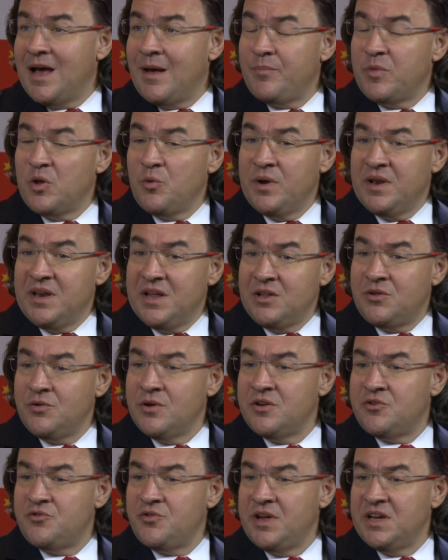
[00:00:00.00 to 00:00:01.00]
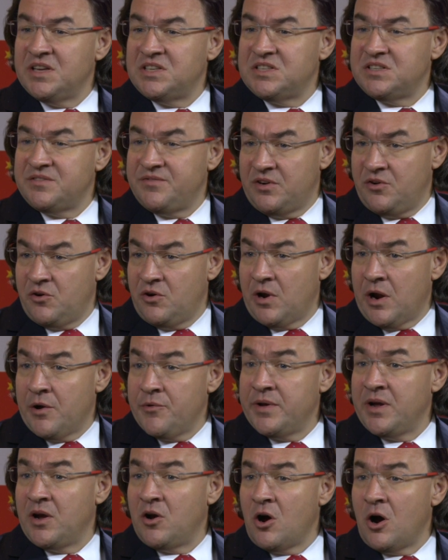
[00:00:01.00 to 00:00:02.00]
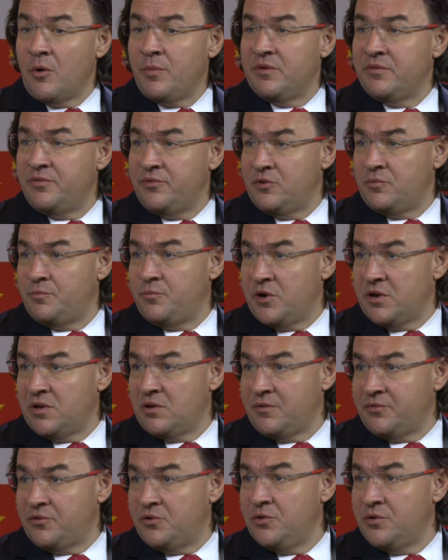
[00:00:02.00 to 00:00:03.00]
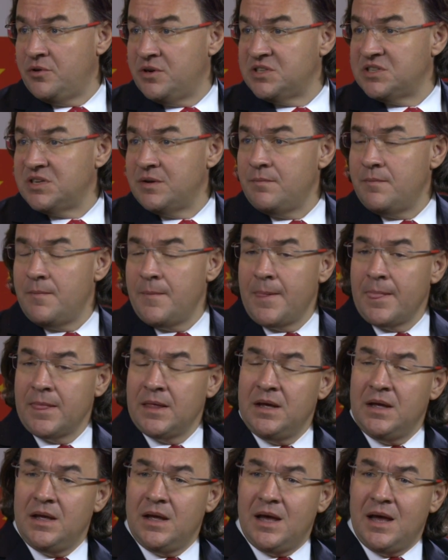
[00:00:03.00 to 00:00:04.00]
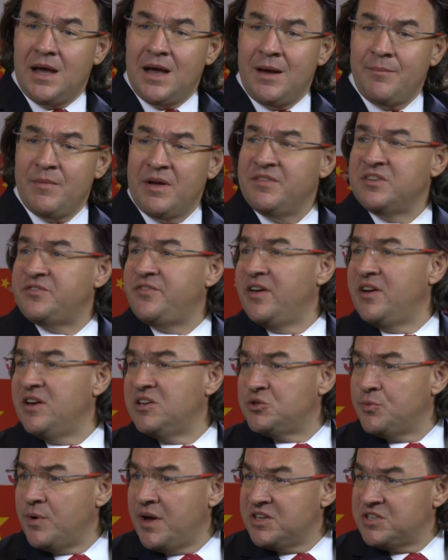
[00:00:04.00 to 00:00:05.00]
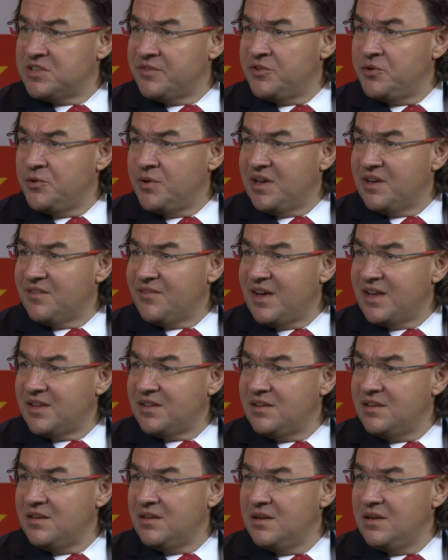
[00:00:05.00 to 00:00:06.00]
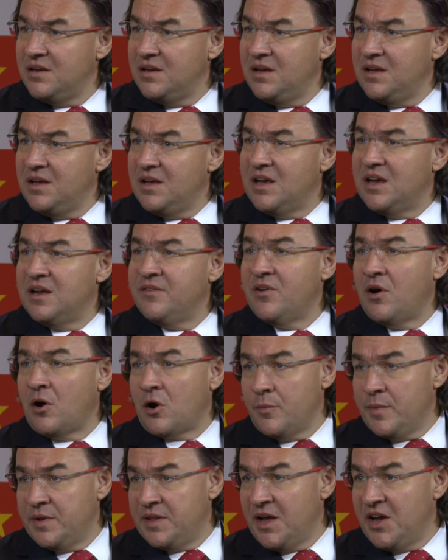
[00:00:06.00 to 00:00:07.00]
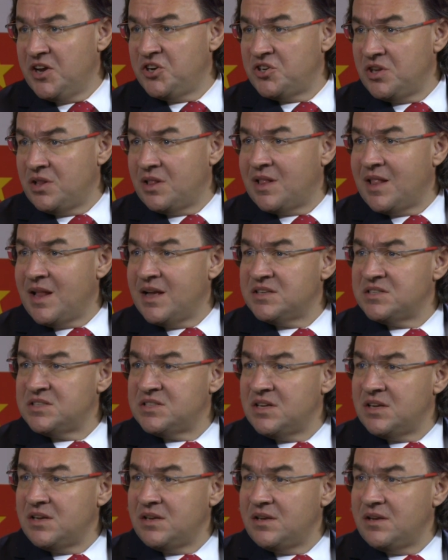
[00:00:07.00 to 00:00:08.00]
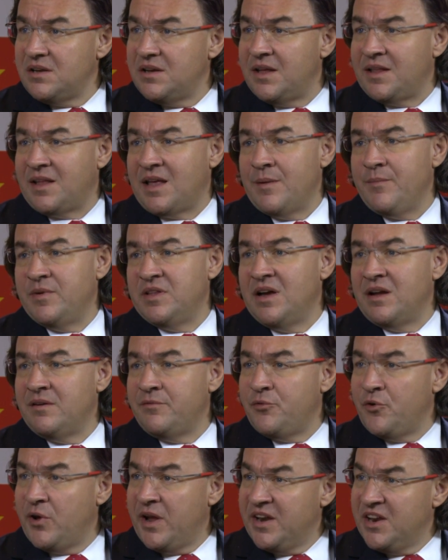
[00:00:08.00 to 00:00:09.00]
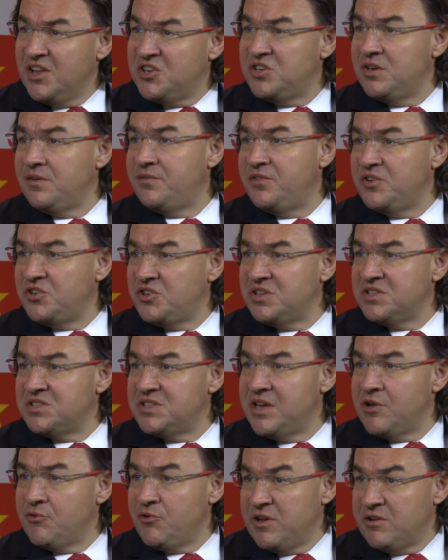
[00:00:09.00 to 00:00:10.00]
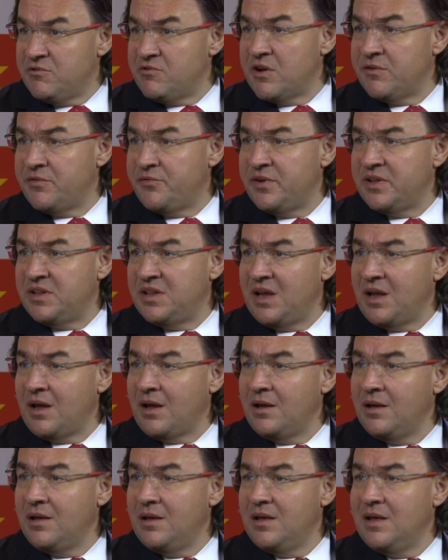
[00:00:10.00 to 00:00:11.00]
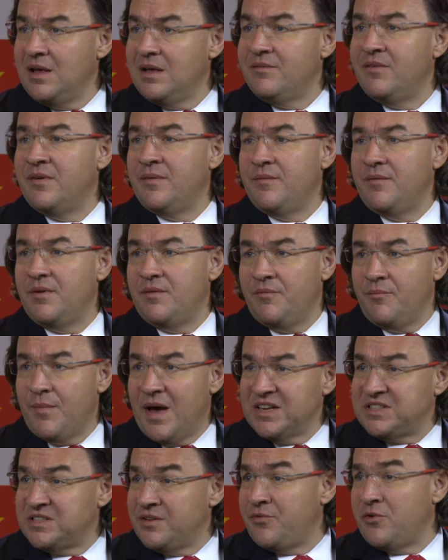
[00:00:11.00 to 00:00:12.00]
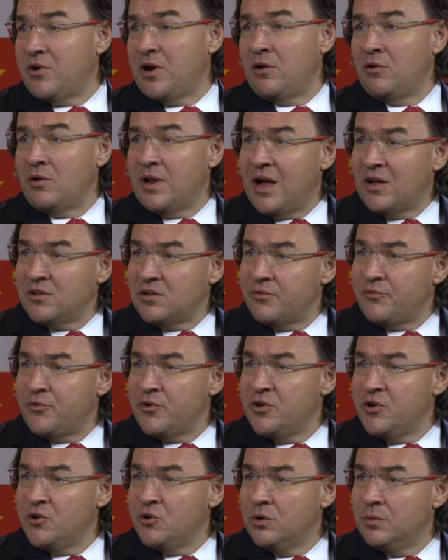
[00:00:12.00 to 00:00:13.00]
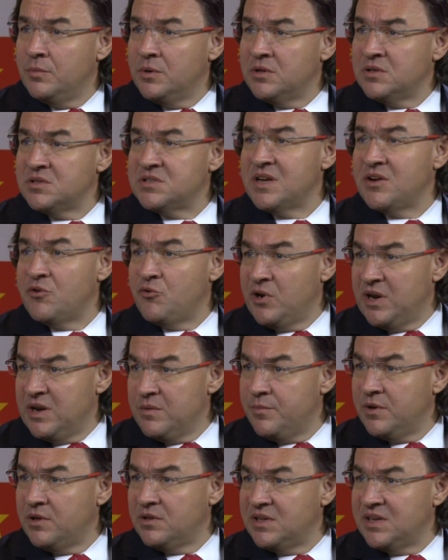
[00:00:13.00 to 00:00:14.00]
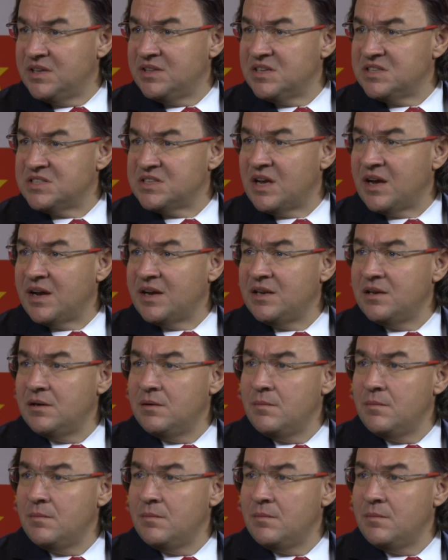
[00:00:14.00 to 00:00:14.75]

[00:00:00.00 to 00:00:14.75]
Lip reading: We need to address the growing carbon footprint of tourism, and there's various ways of doing that. In the accommodation cluster, it can be done through energy efficiency, retrofitting, the massive rollout of renewables and green building design.